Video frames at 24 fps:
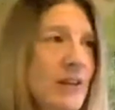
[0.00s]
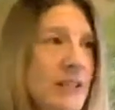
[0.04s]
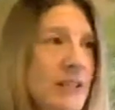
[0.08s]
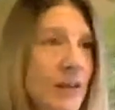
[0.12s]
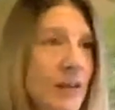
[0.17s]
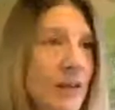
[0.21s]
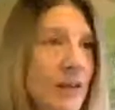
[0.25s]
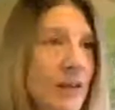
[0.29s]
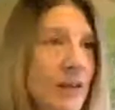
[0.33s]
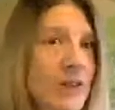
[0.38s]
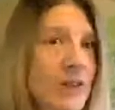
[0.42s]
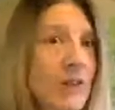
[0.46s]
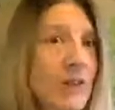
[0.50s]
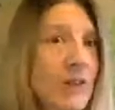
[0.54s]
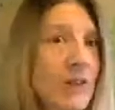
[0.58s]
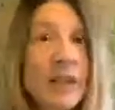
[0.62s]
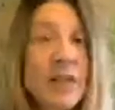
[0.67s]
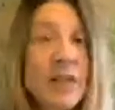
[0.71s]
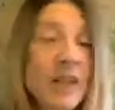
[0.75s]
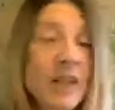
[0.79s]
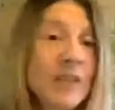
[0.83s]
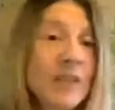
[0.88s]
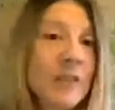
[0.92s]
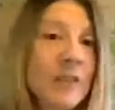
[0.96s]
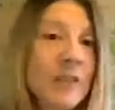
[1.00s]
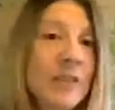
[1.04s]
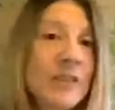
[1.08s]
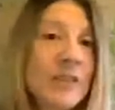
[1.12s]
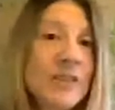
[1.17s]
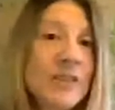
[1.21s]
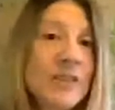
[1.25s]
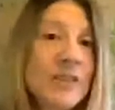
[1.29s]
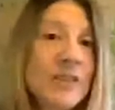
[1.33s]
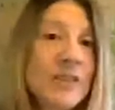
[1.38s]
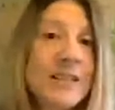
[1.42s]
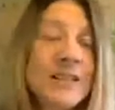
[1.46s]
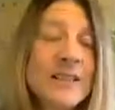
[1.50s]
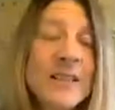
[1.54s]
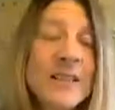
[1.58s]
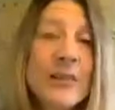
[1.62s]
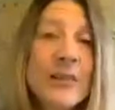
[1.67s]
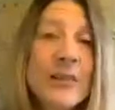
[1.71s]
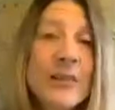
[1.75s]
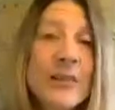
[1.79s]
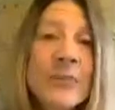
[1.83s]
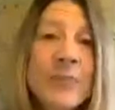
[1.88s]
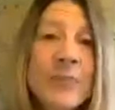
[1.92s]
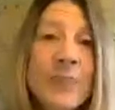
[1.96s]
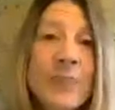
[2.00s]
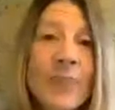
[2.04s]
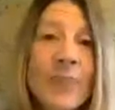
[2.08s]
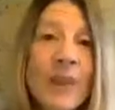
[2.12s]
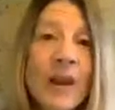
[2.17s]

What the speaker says: unless I've got something genuinely interesting to tell them.